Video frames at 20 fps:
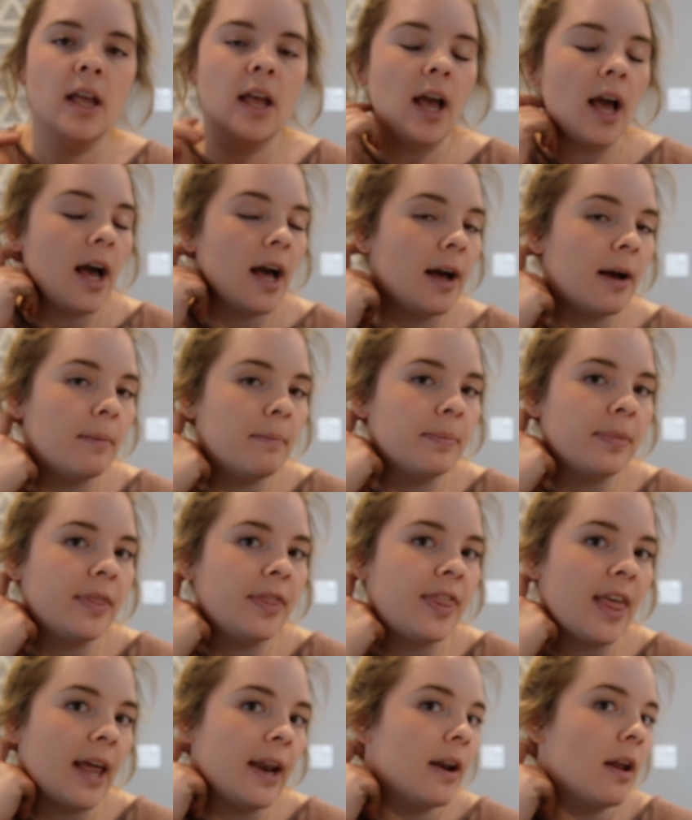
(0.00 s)

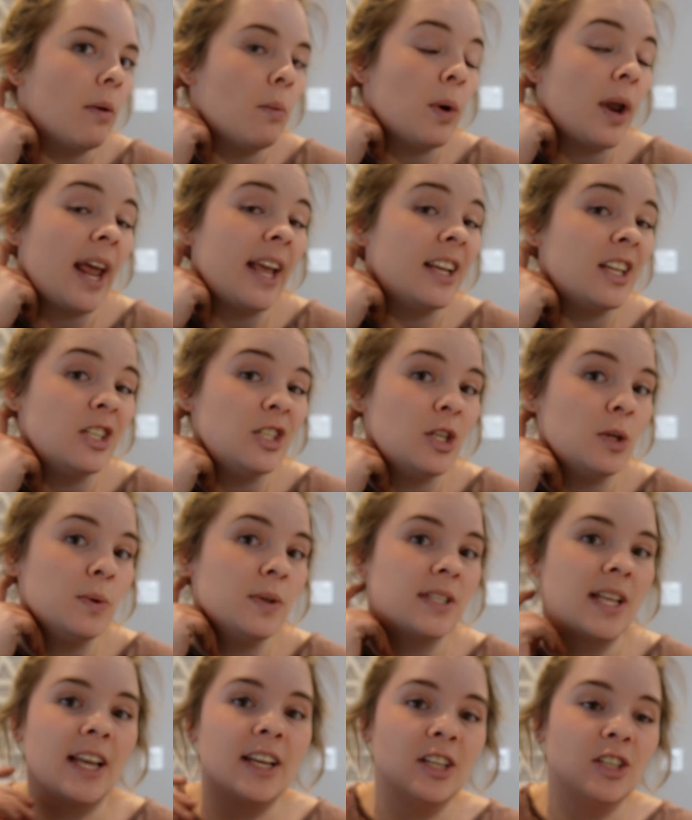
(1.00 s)
then what I can do
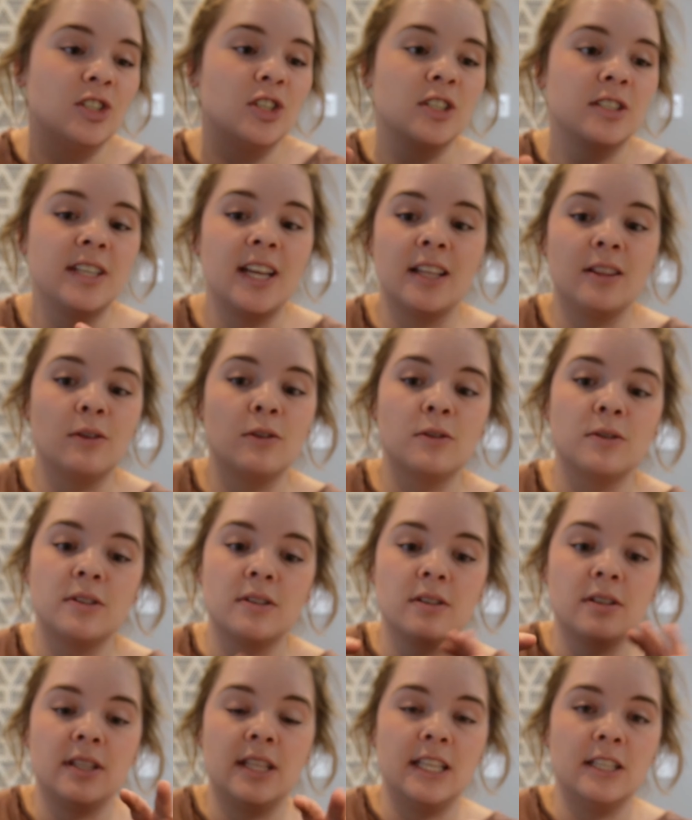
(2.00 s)
is I can just take
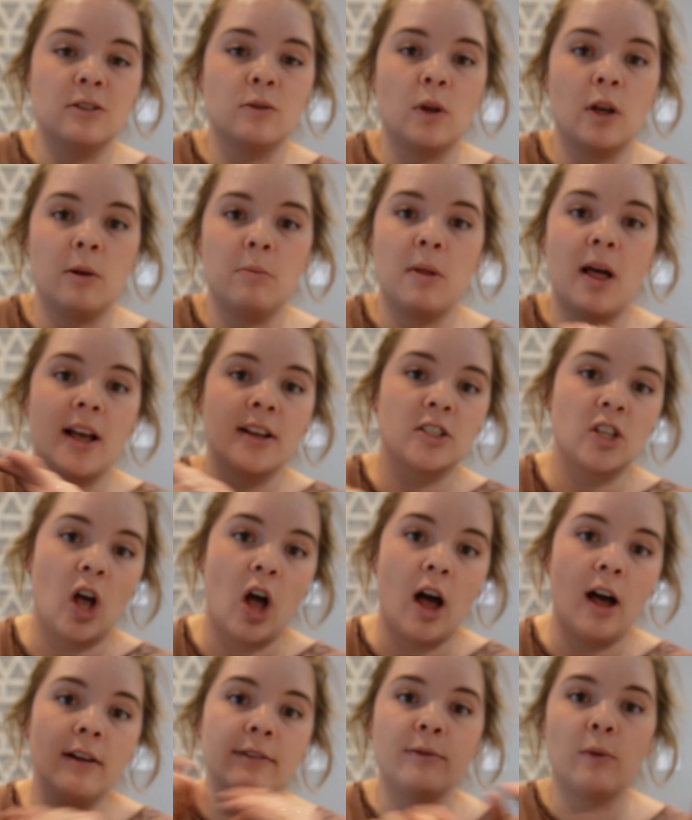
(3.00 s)
these soil blocks
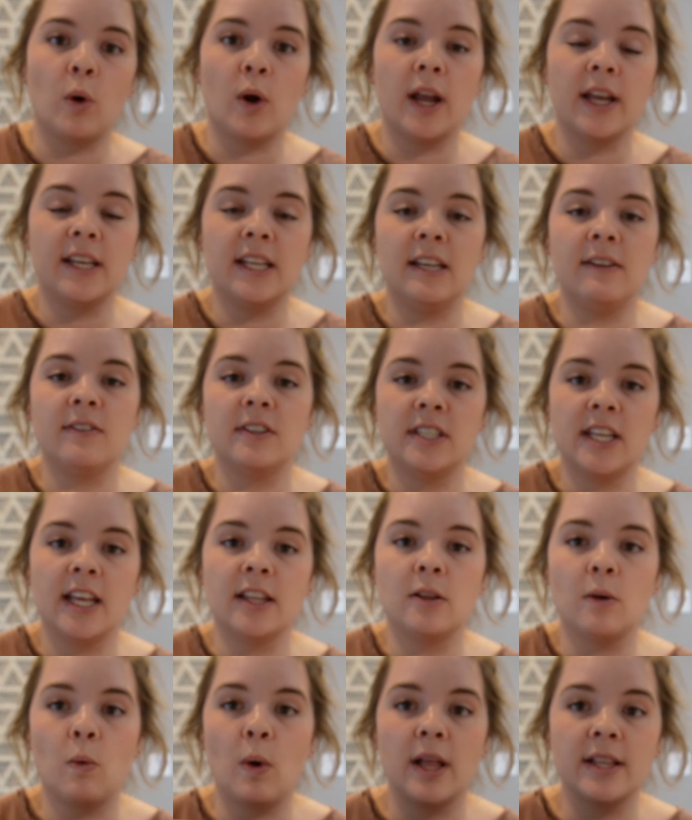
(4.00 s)
off, or I could even take
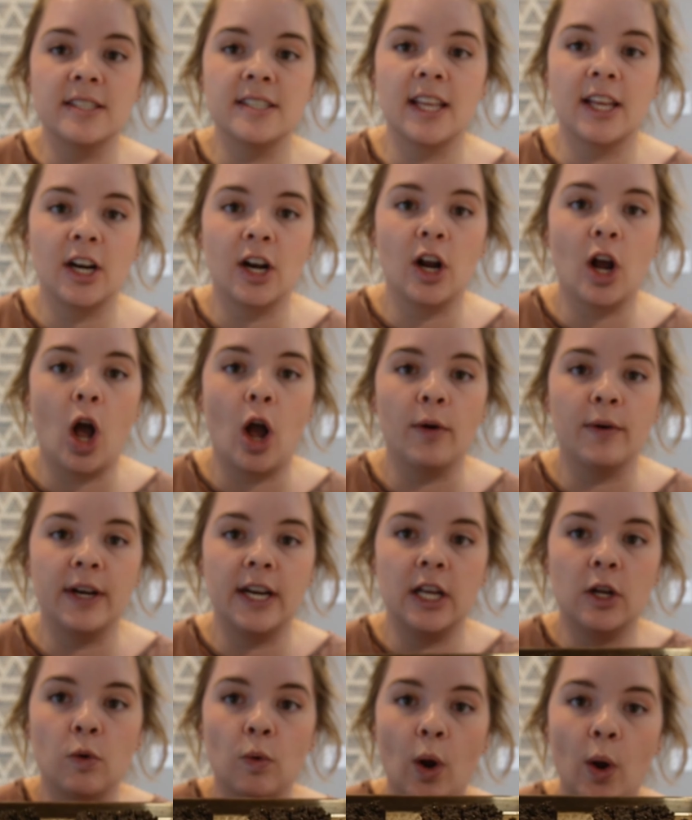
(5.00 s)
the ones that are
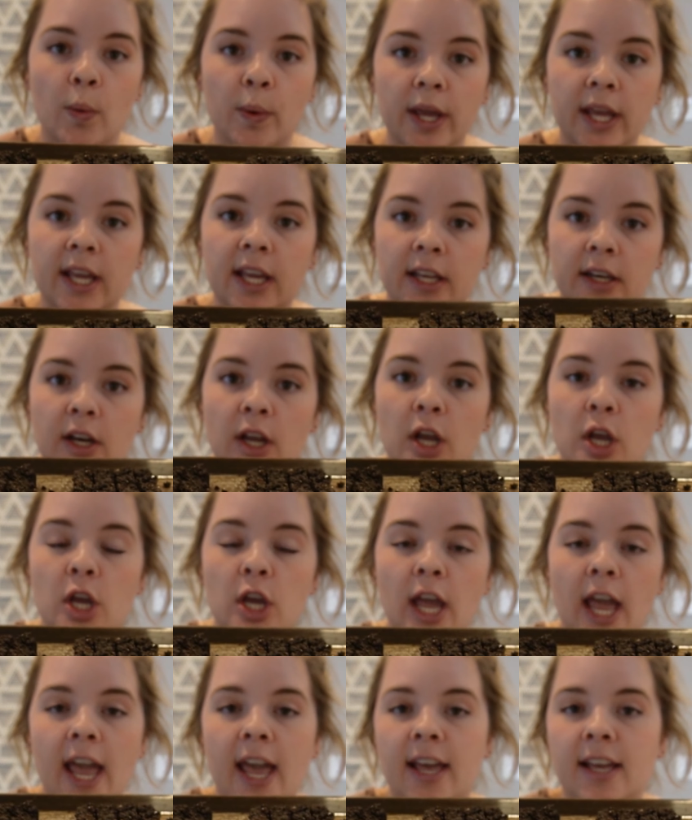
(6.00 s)
already growing
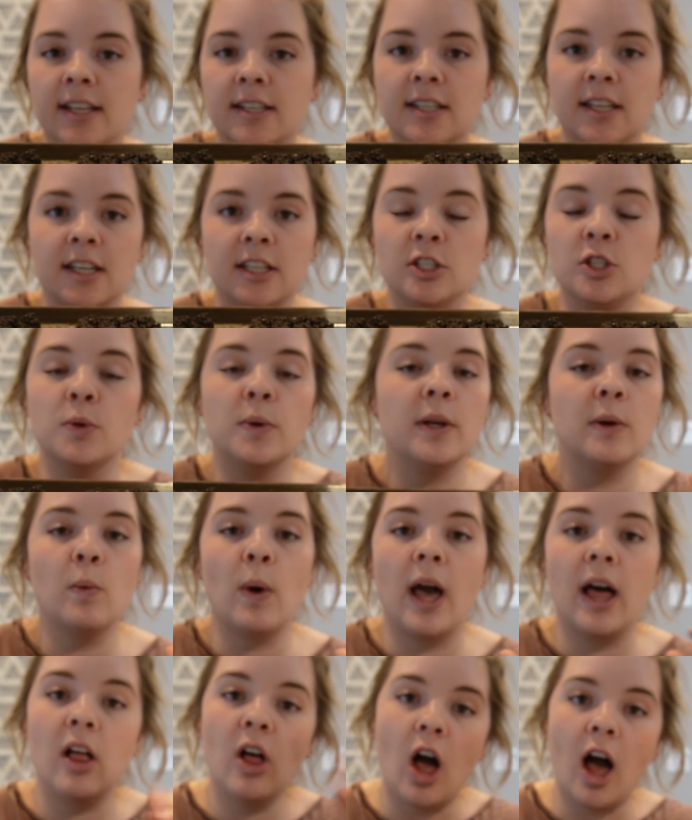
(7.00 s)
and doing
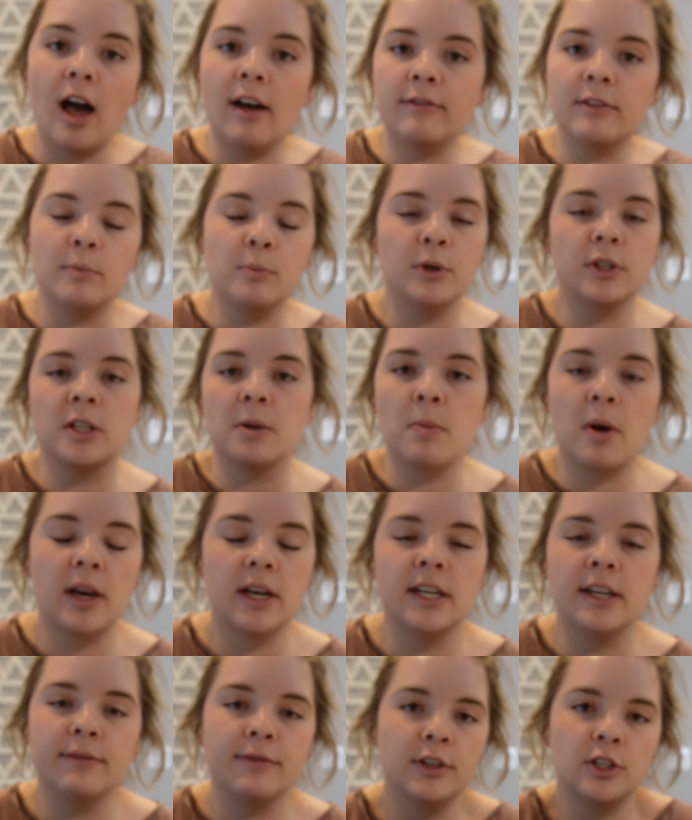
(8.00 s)
well off and put them on a
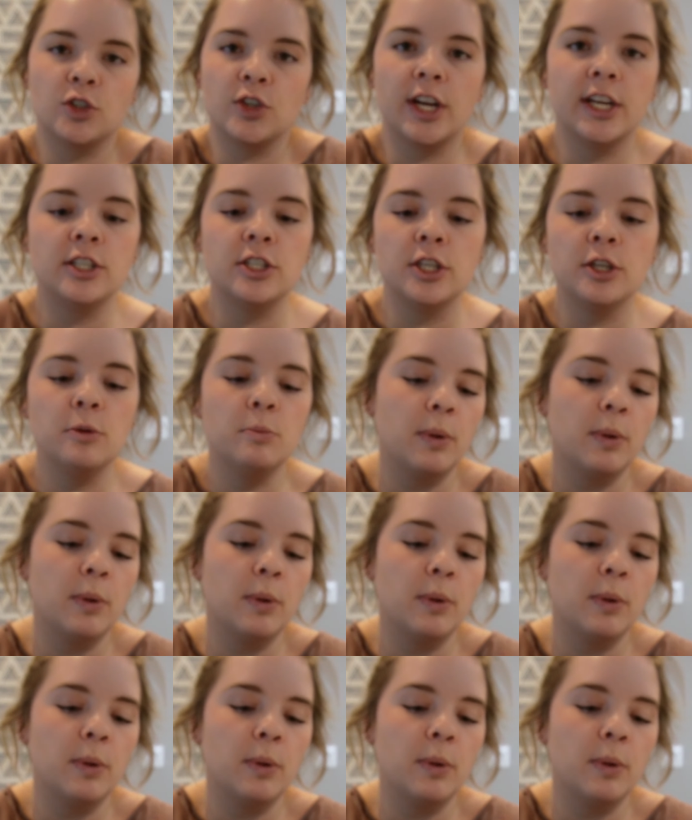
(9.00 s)
different tray too.